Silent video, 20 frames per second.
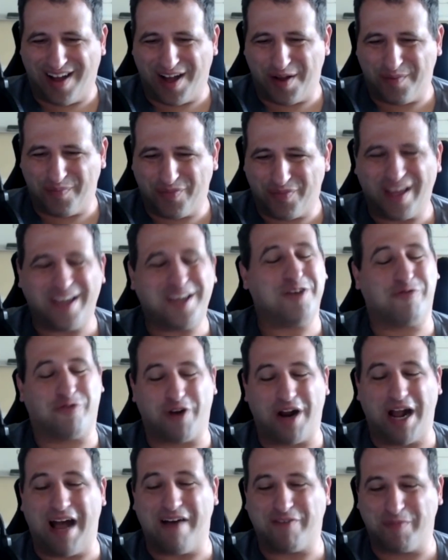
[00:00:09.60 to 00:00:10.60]
Thank you for
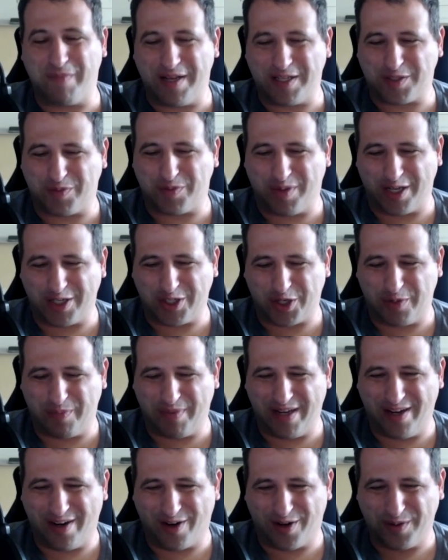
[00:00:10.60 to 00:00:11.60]
having me. It's a pleasure to be
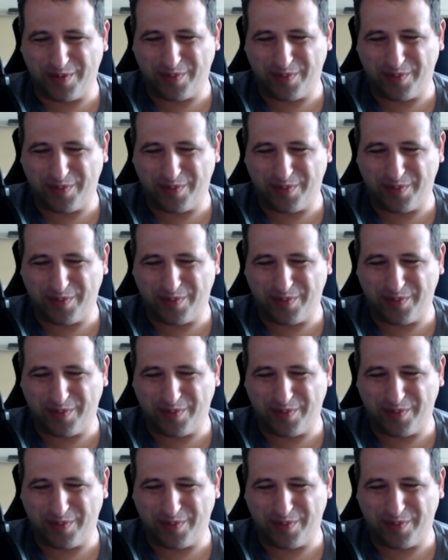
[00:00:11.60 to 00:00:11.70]
here.